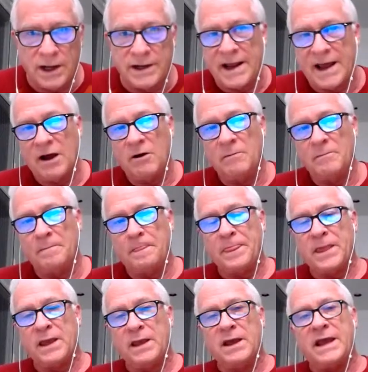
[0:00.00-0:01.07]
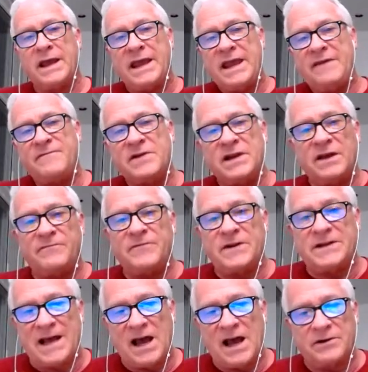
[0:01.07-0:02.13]
Now, even if a
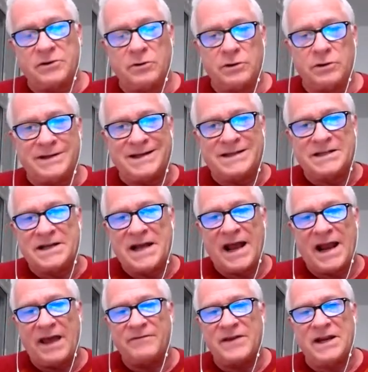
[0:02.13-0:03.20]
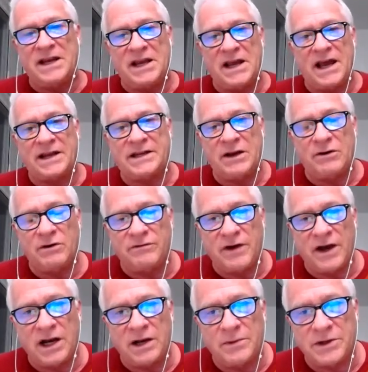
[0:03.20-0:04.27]
doctor does not have any idea what
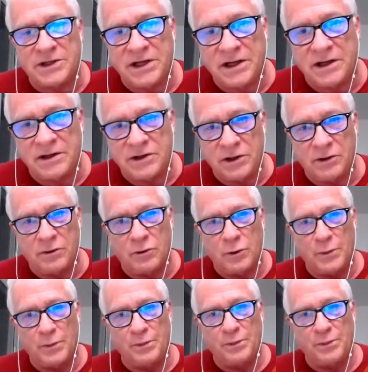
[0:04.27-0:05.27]
vitamin C can do,